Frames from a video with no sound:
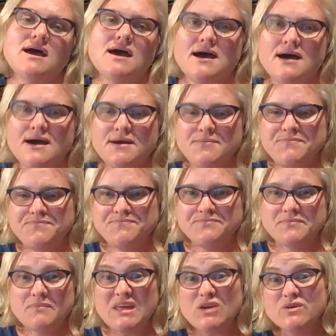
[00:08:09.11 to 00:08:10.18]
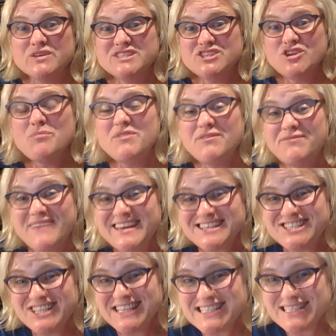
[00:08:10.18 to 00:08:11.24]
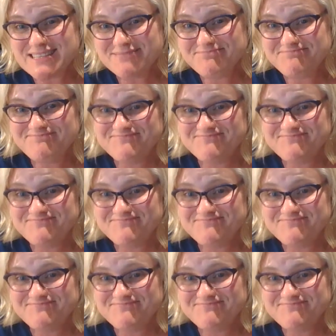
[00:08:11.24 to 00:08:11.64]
um, because you know perfectionism